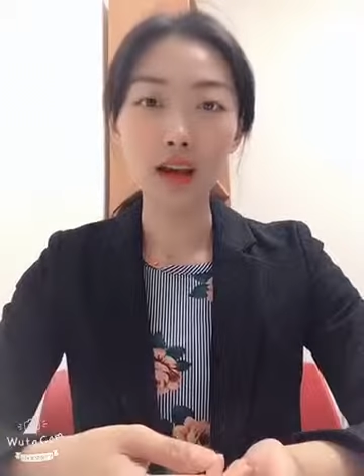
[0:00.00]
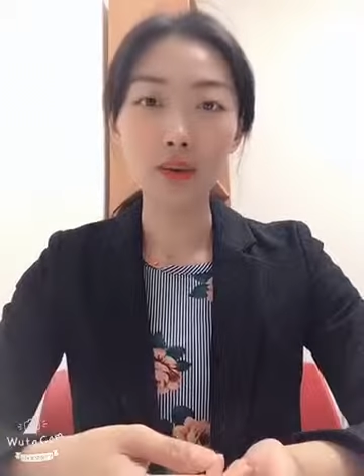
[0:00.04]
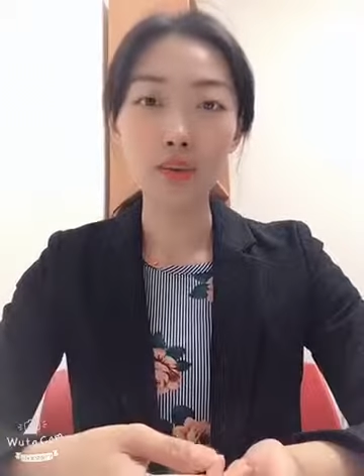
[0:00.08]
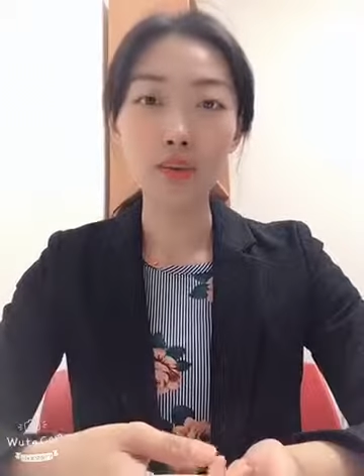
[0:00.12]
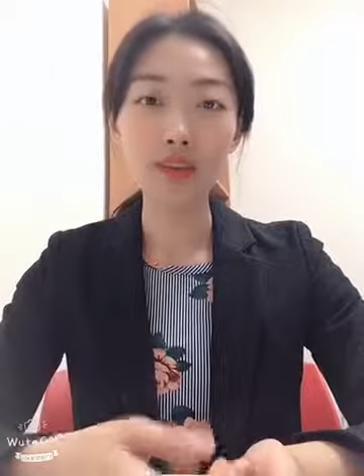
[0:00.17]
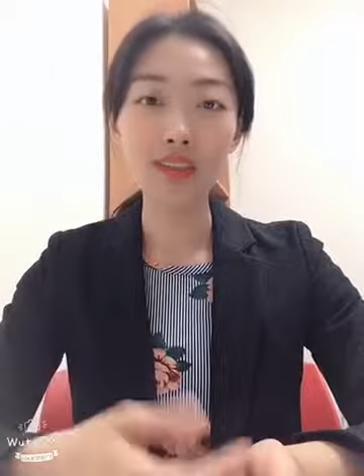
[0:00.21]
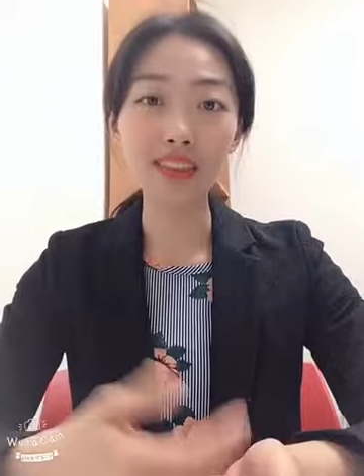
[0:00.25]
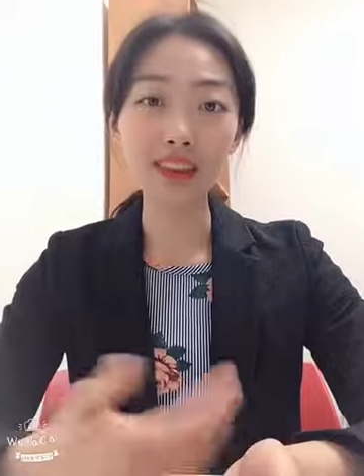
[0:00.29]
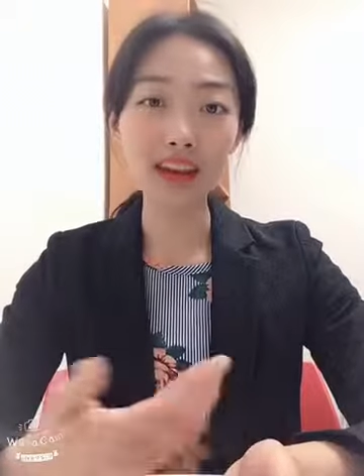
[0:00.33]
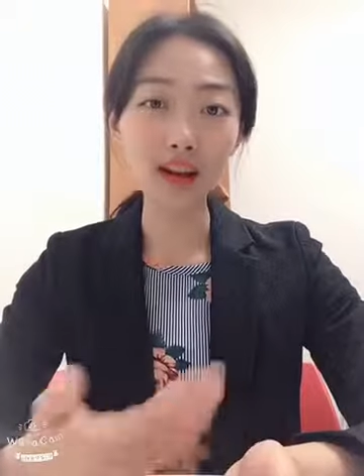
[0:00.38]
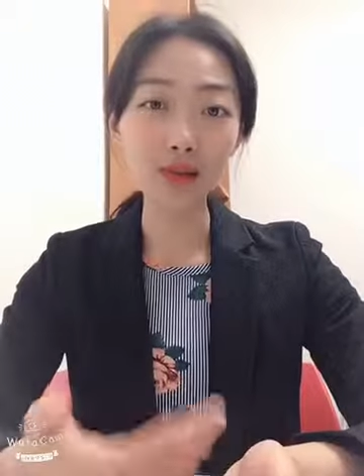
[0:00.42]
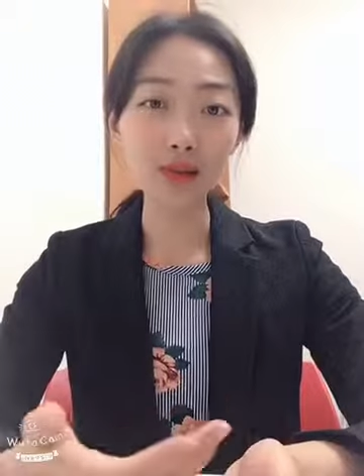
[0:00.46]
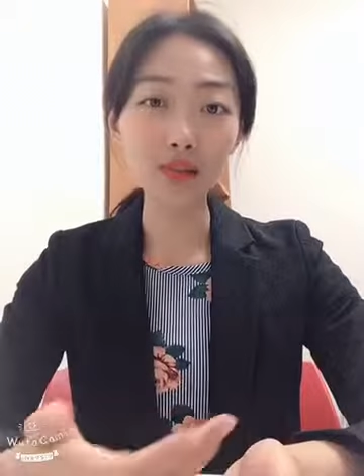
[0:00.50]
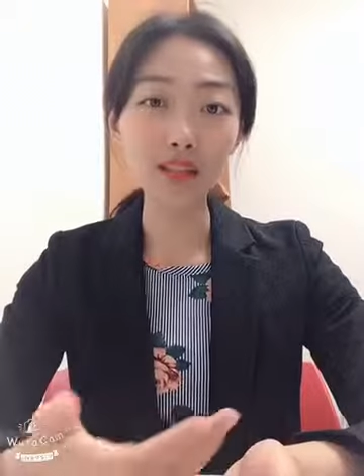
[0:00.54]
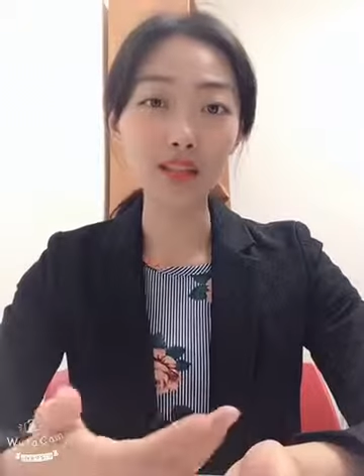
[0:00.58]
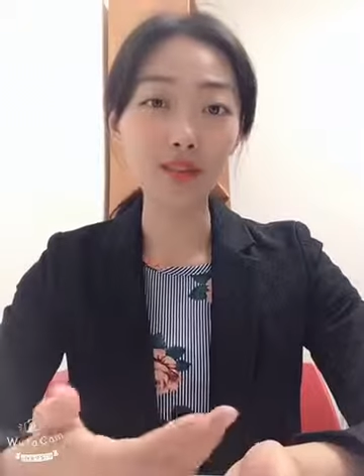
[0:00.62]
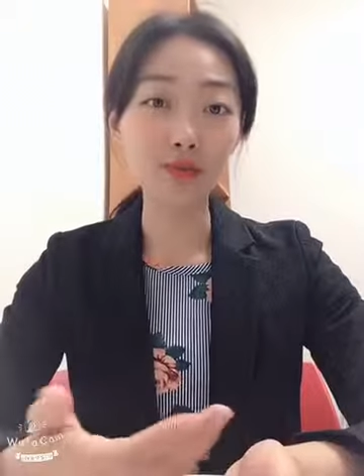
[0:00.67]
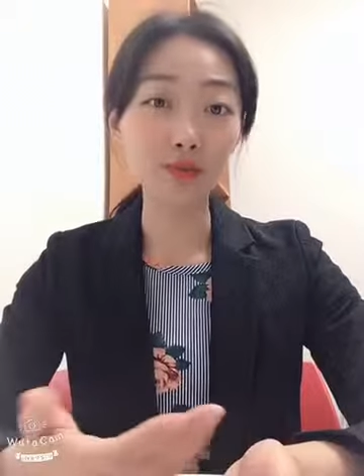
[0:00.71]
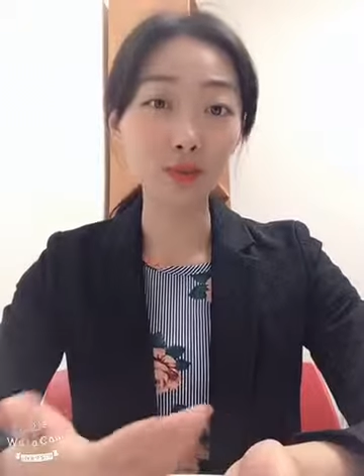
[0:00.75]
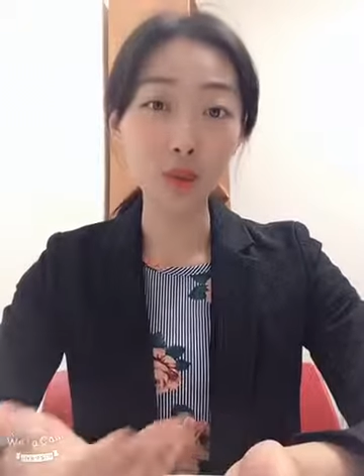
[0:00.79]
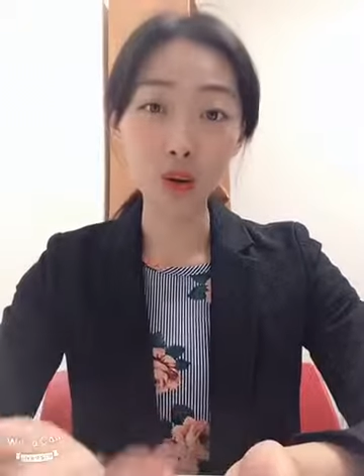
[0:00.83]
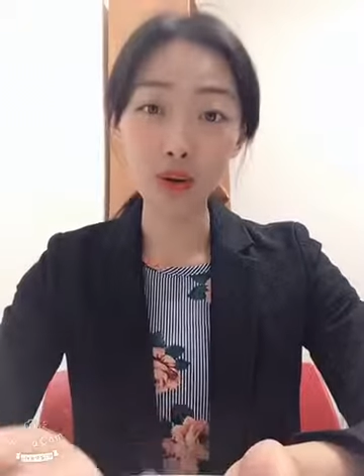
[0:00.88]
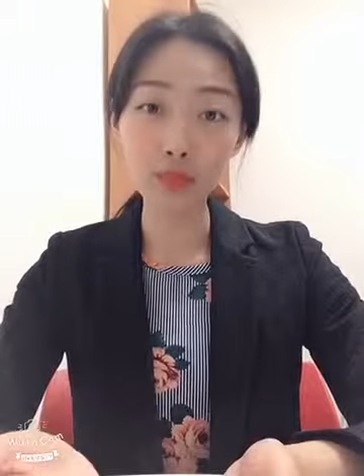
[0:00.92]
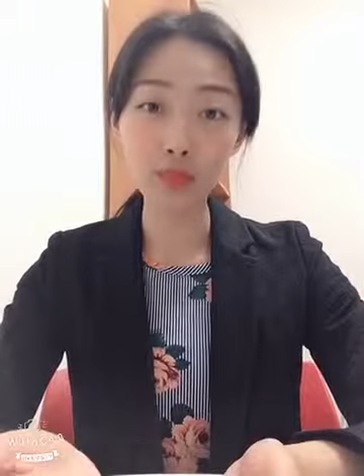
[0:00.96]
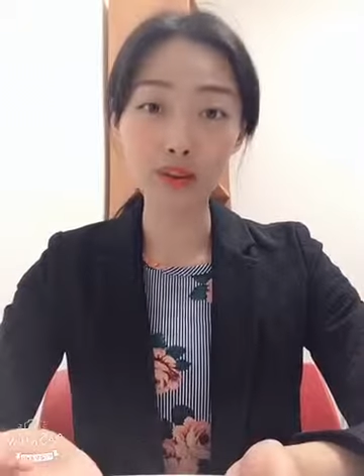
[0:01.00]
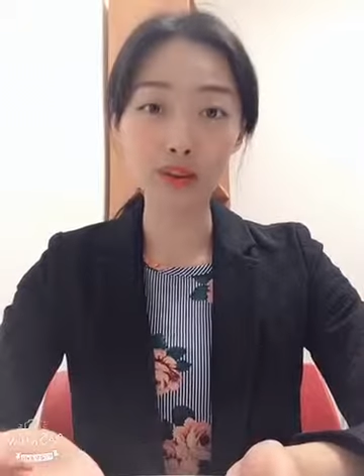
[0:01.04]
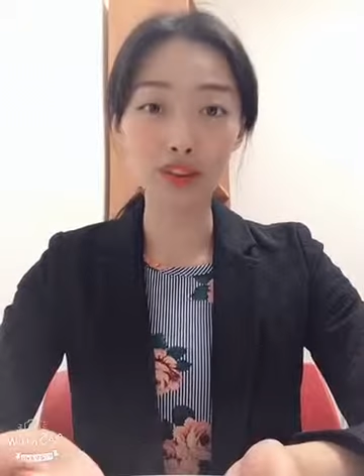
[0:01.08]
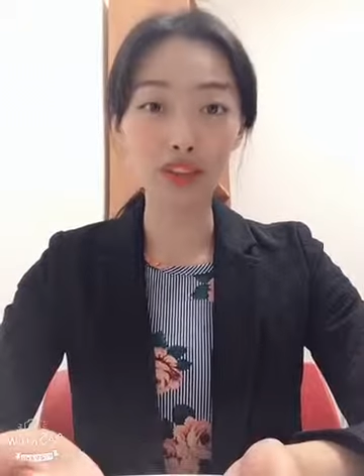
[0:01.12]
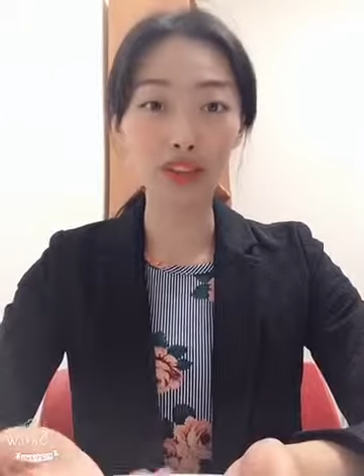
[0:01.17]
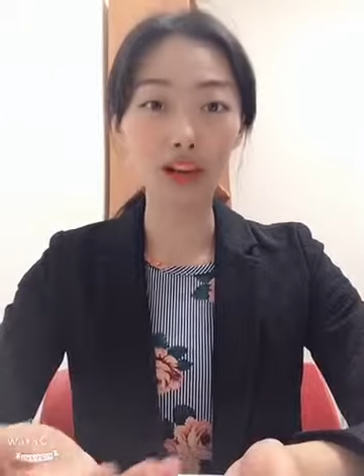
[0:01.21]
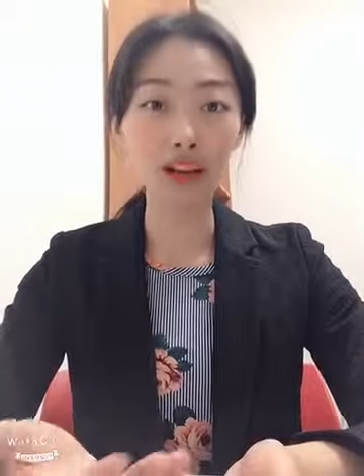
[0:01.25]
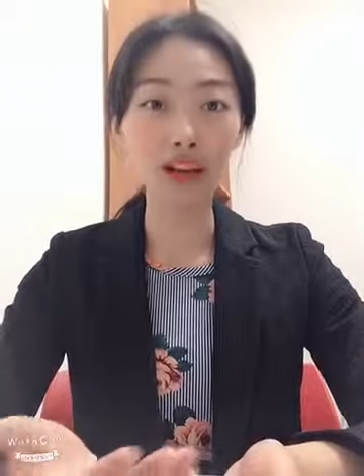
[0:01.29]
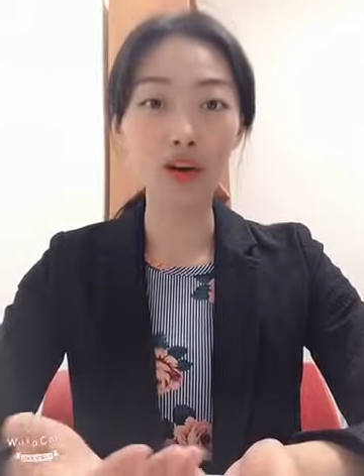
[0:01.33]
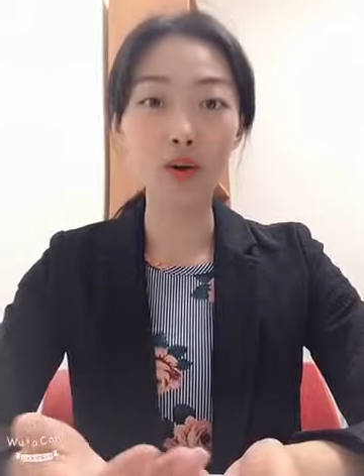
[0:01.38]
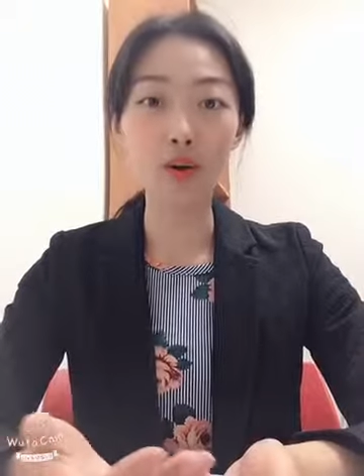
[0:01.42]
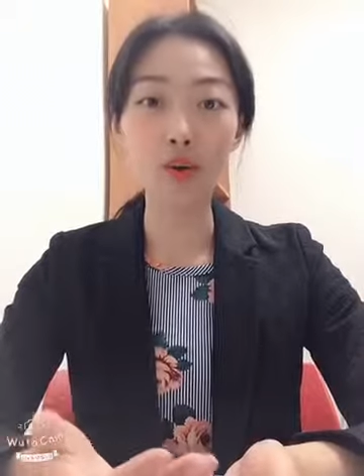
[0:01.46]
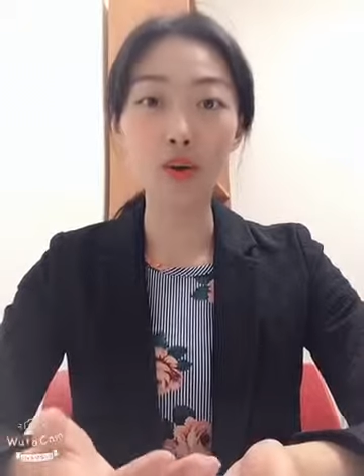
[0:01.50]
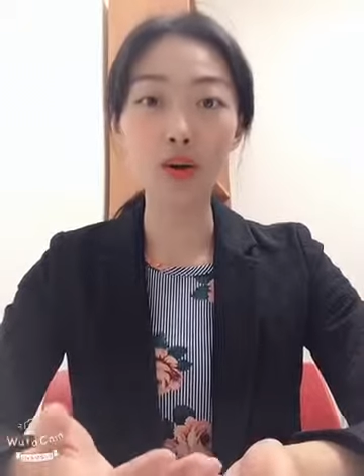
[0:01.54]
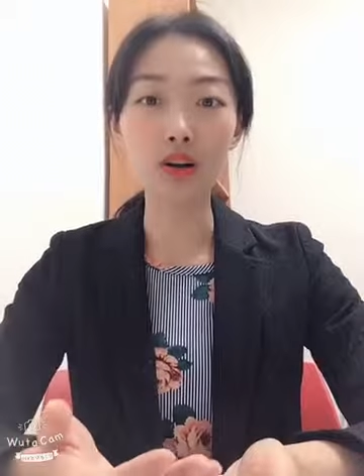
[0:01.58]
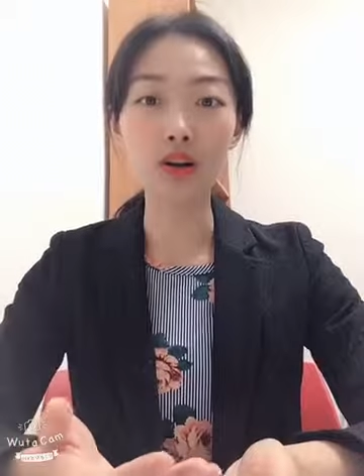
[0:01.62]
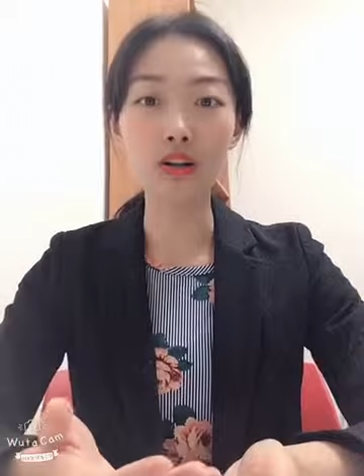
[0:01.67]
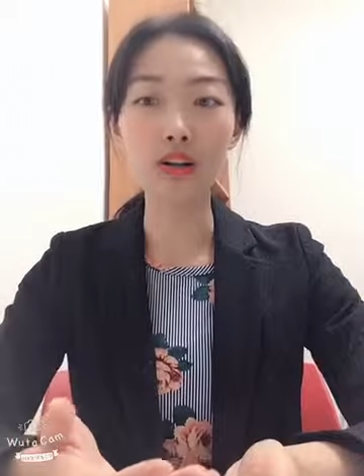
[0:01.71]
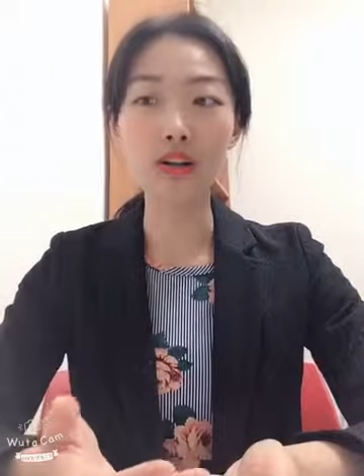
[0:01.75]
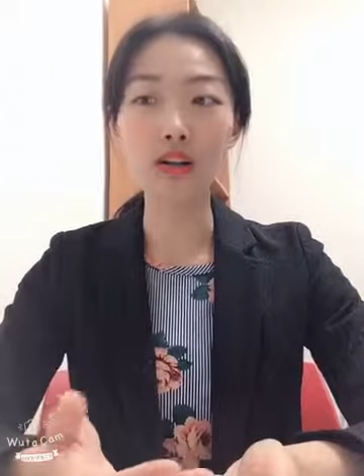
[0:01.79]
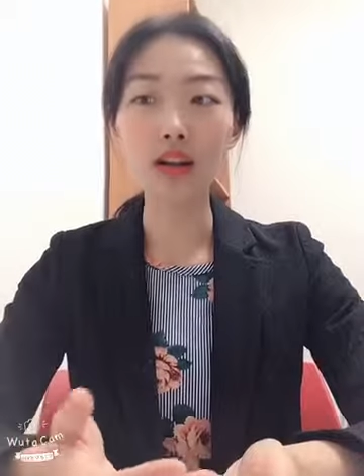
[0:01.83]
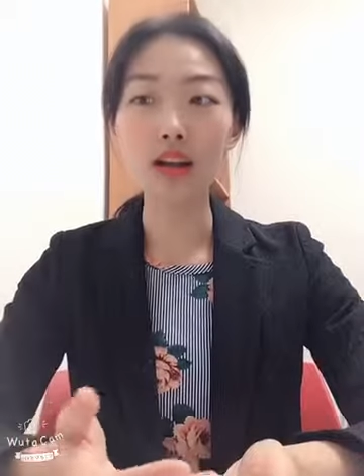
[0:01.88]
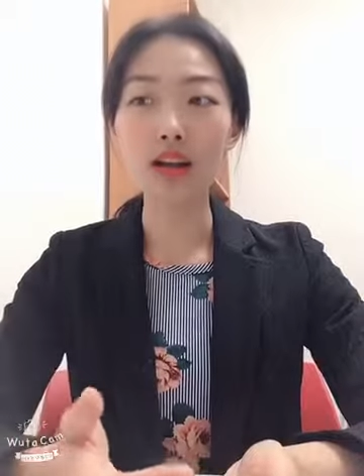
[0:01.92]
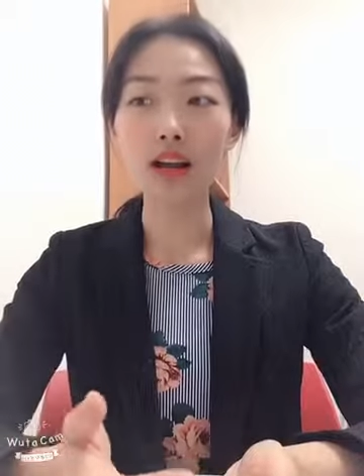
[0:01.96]
without a formula
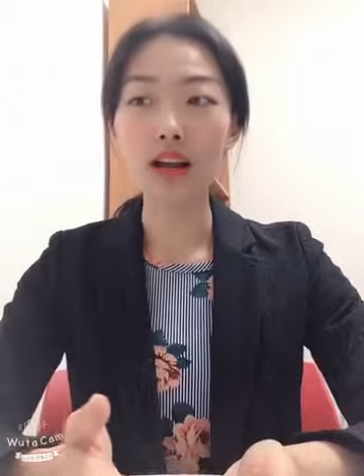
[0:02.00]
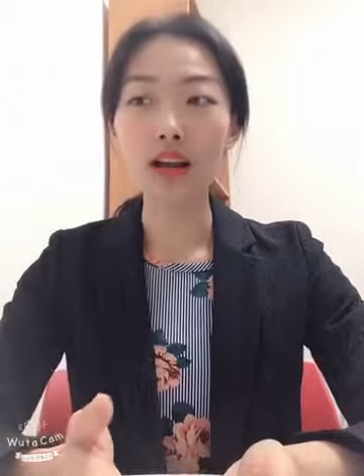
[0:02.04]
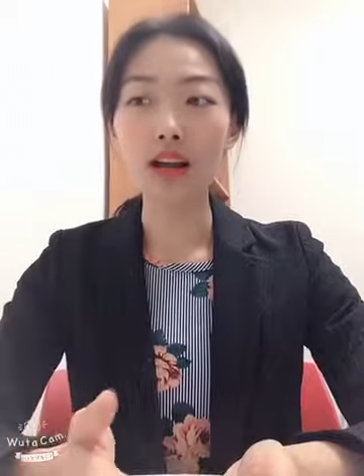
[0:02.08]
or